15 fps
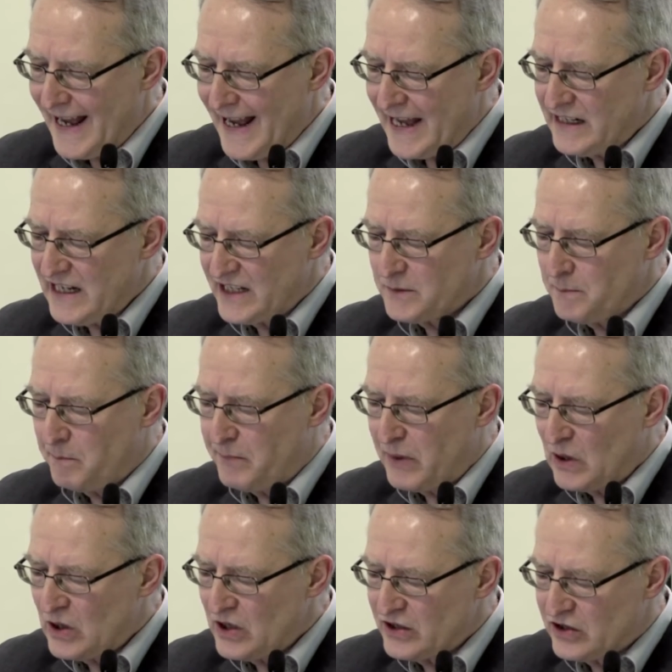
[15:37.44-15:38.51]
And as
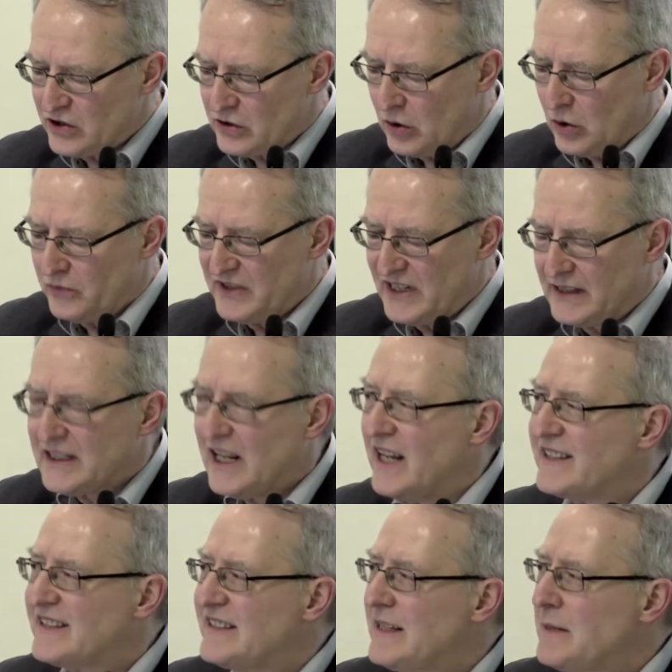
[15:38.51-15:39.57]
part of that
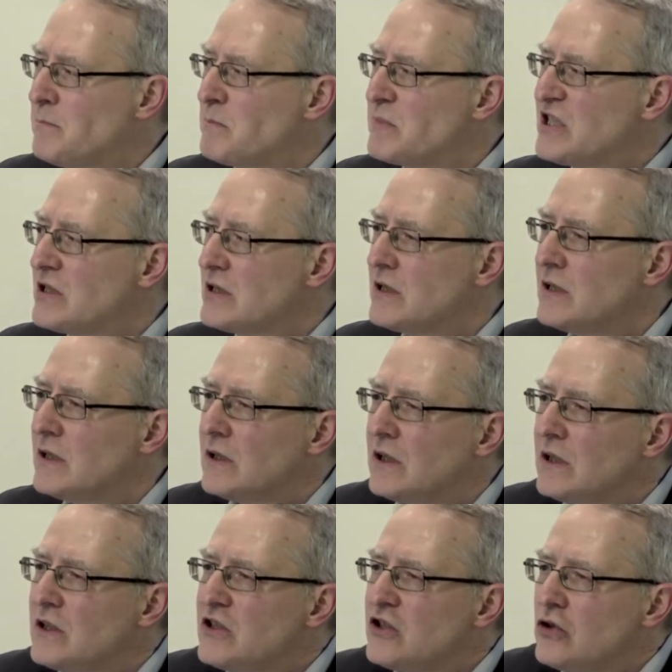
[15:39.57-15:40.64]
attempt
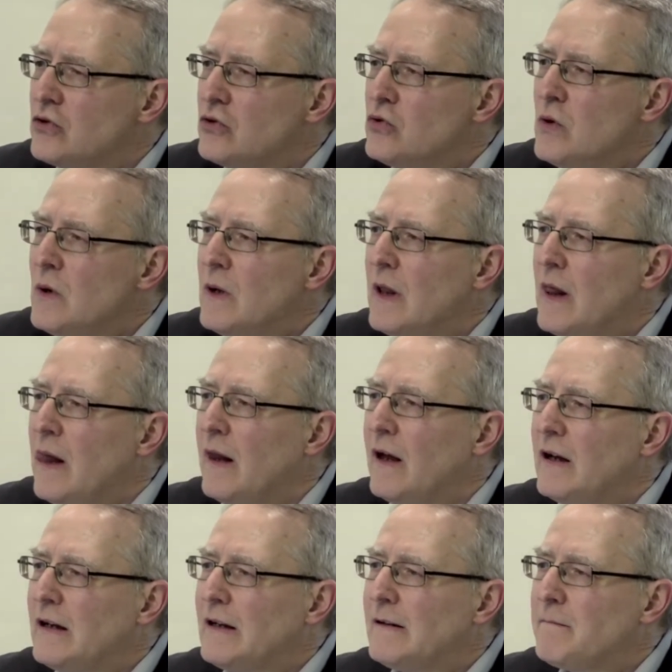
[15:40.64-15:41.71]
to
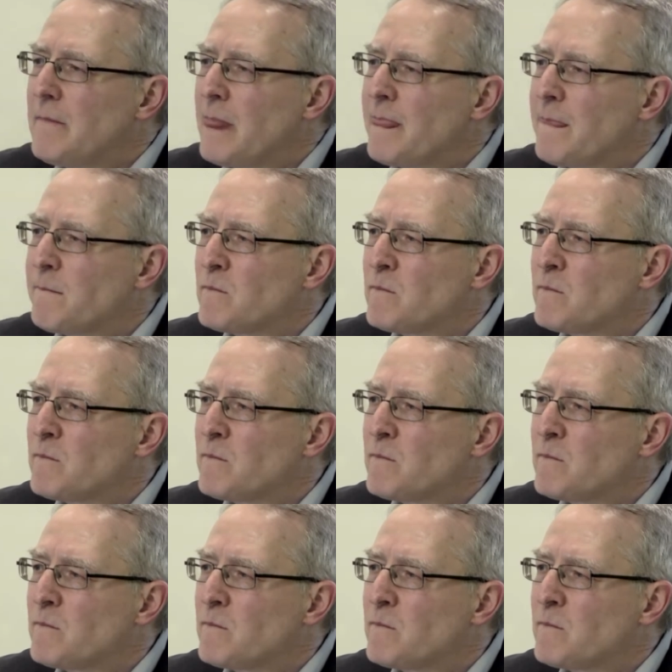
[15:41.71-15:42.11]
um,